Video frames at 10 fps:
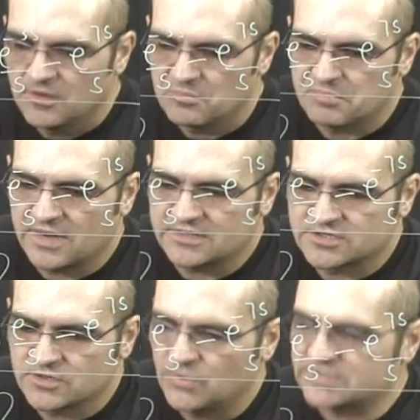
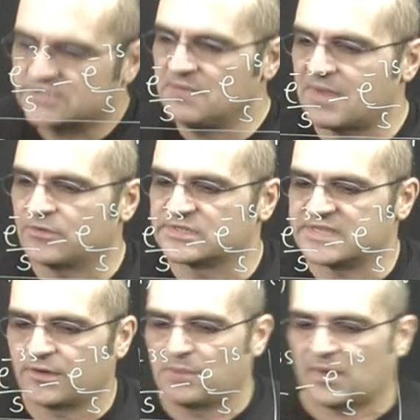but with t minus
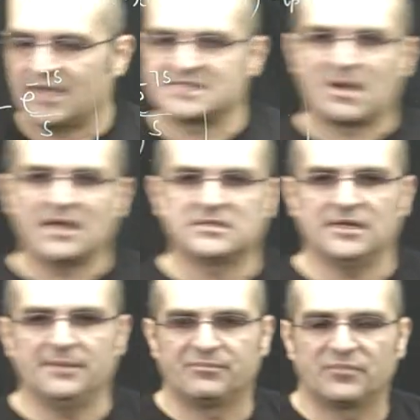a replaced by
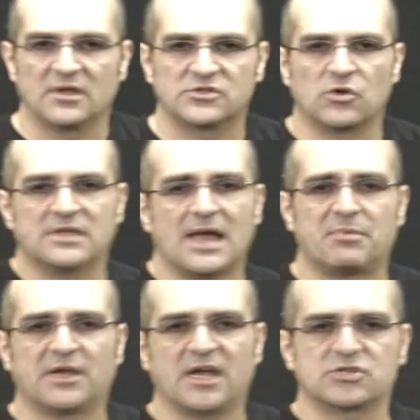t. So the
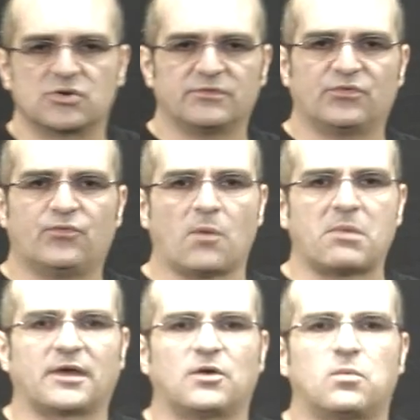application of the
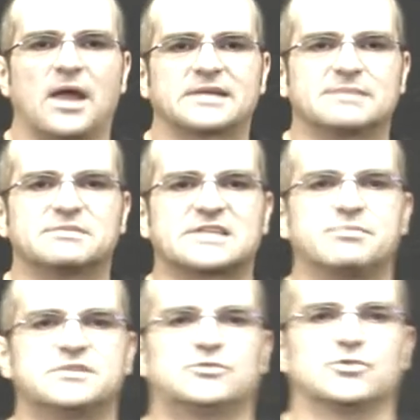formula requires some
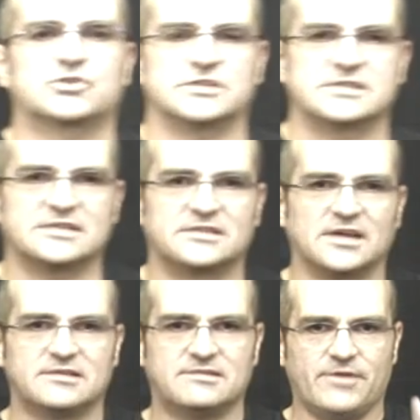substitutions at
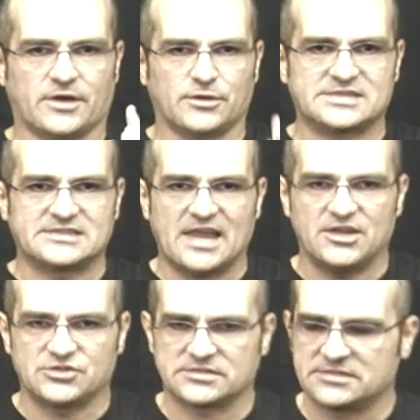various
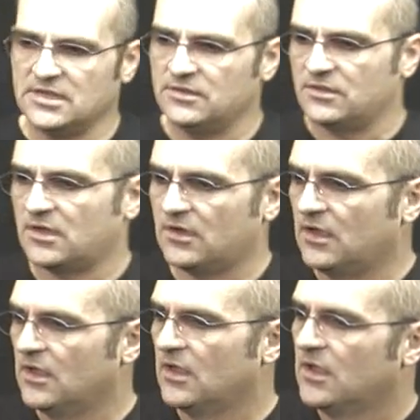stages in
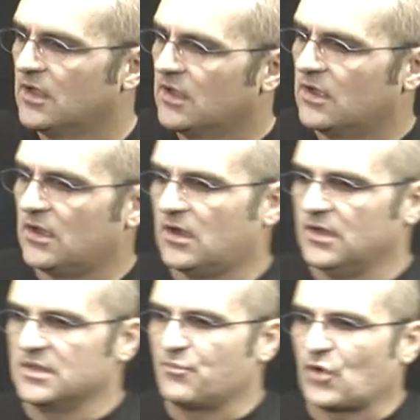
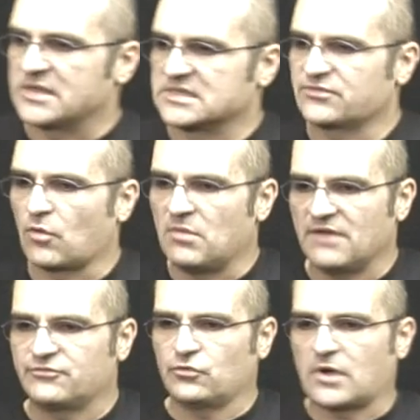the process, from
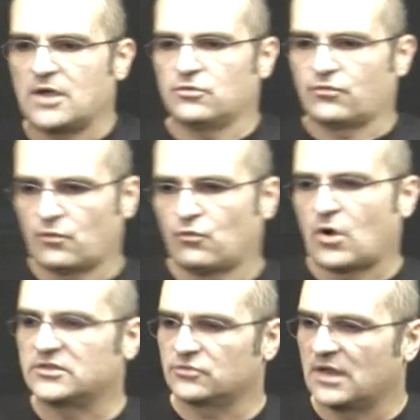left to right or from
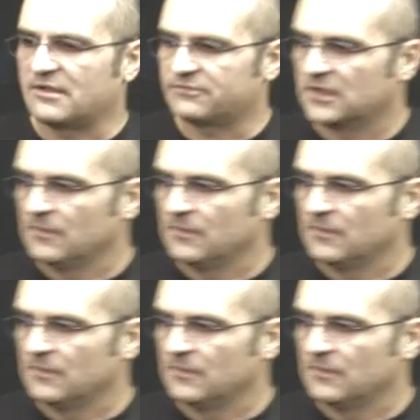right to left.